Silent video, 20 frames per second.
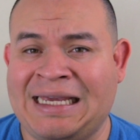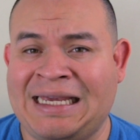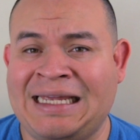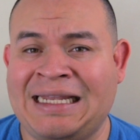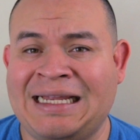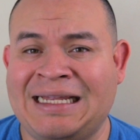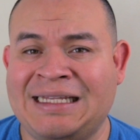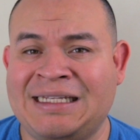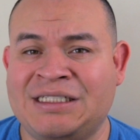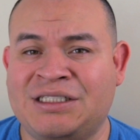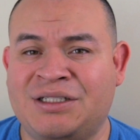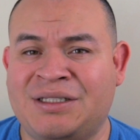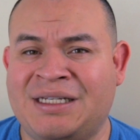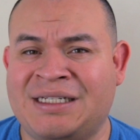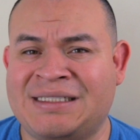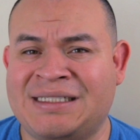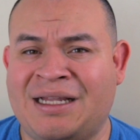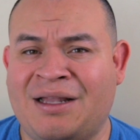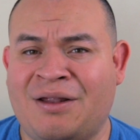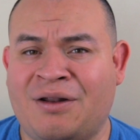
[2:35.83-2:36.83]
In addition,
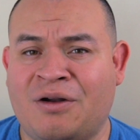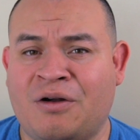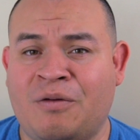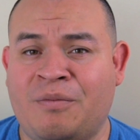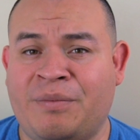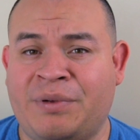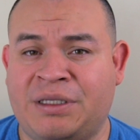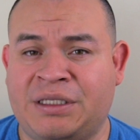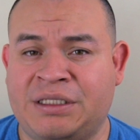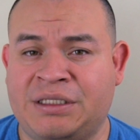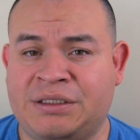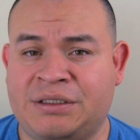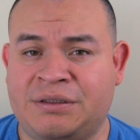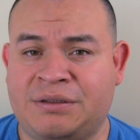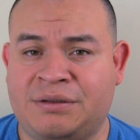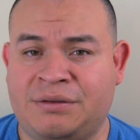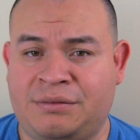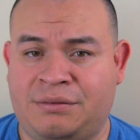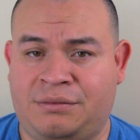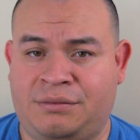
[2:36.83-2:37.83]
there's a lot of
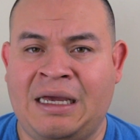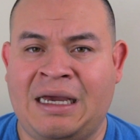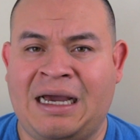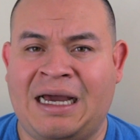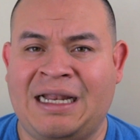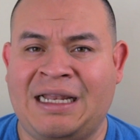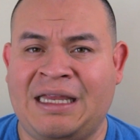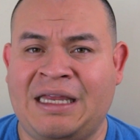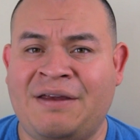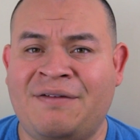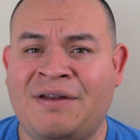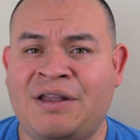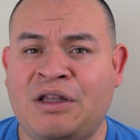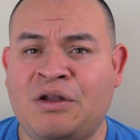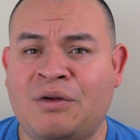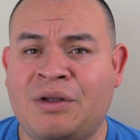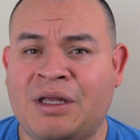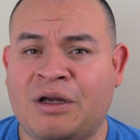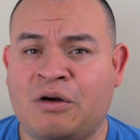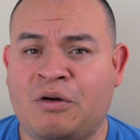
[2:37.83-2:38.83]
competition. And even
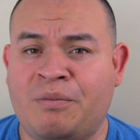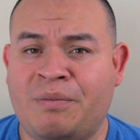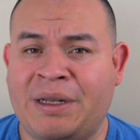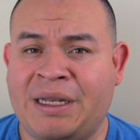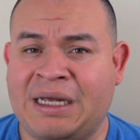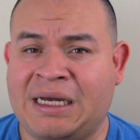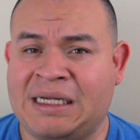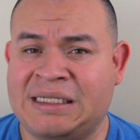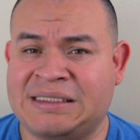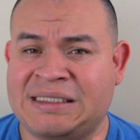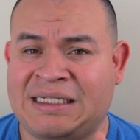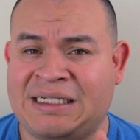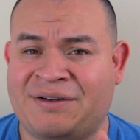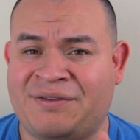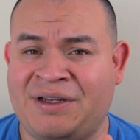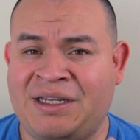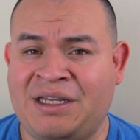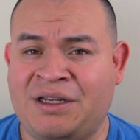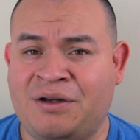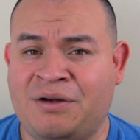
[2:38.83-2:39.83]
though the company has a
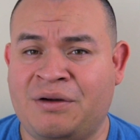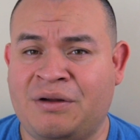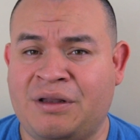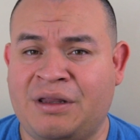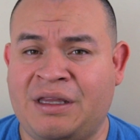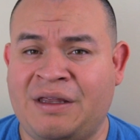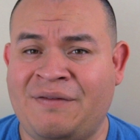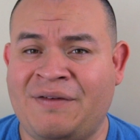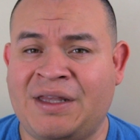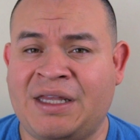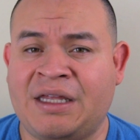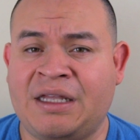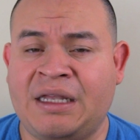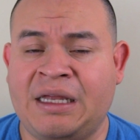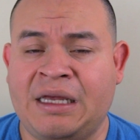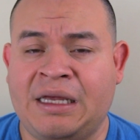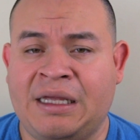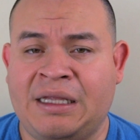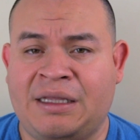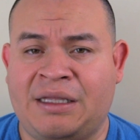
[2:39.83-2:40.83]
really good
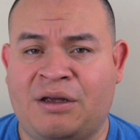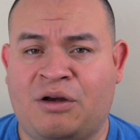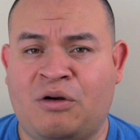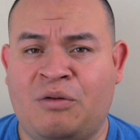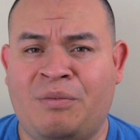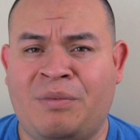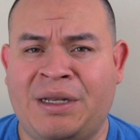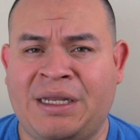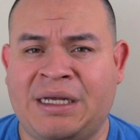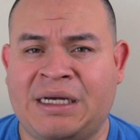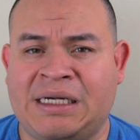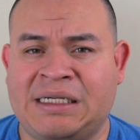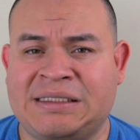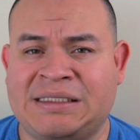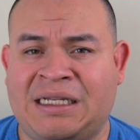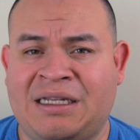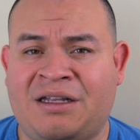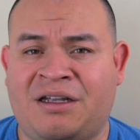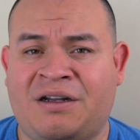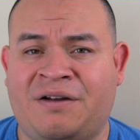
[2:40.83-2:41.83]
dividend, the company
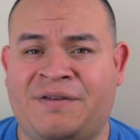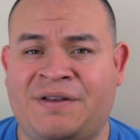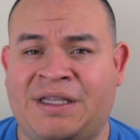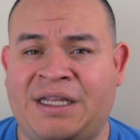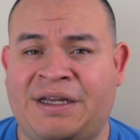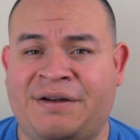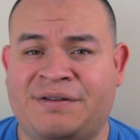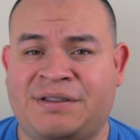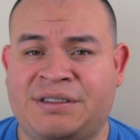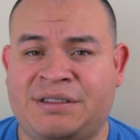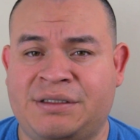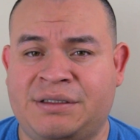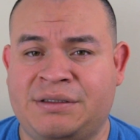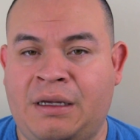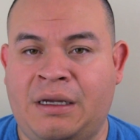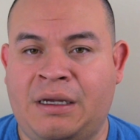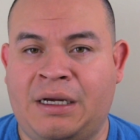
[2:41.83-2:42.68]
has a lot of debt.